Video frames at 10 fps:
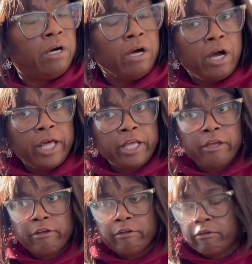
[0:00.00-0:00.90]

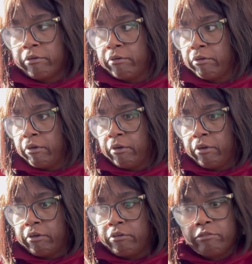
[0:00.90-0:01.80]
Honey,
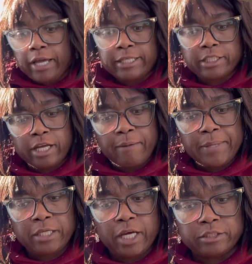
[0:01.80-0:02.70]
you can't tell
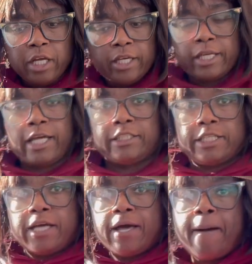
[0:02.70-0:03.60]
me nothing. You can't
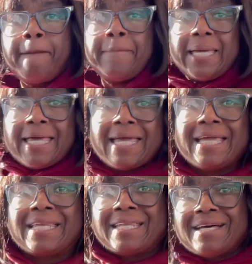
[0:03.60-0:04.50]
tell me
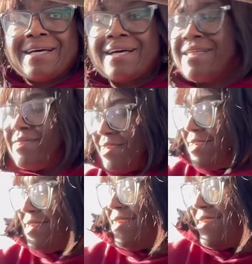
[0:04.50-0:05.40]

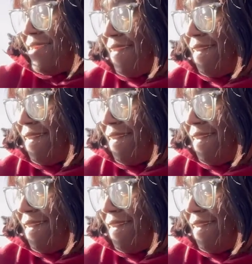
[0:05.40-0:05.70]
nothing.